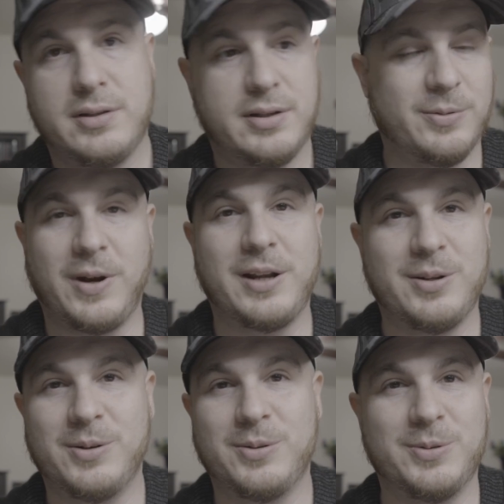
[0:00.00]
a
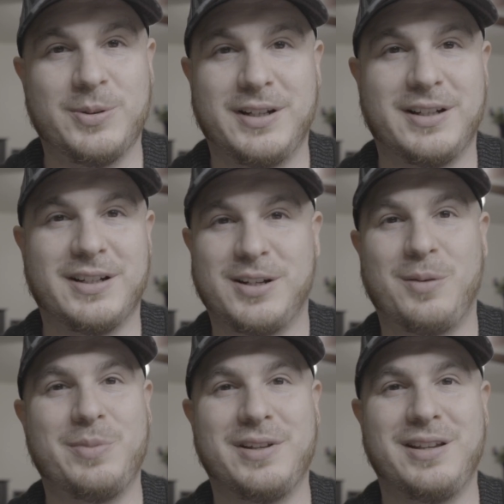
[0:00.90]
Rhino
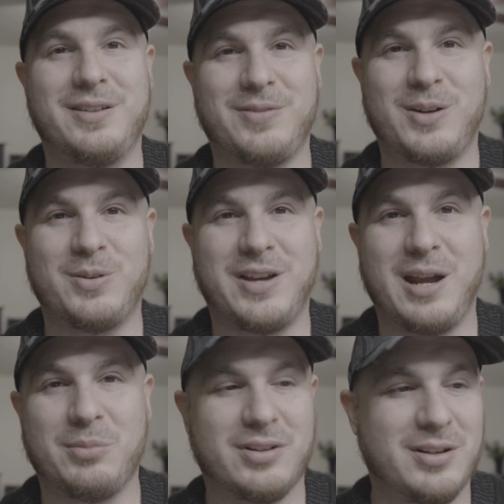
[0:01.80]
company, Rhino
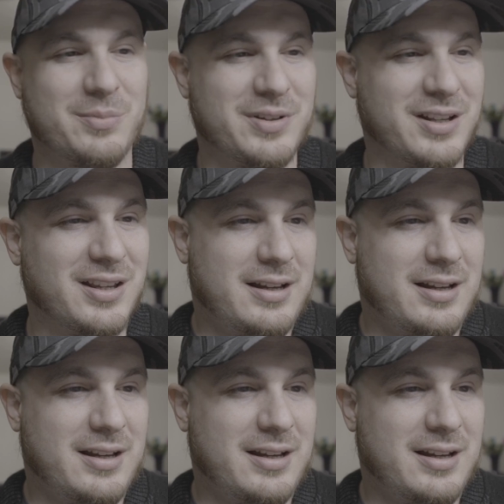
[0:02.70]
camera company.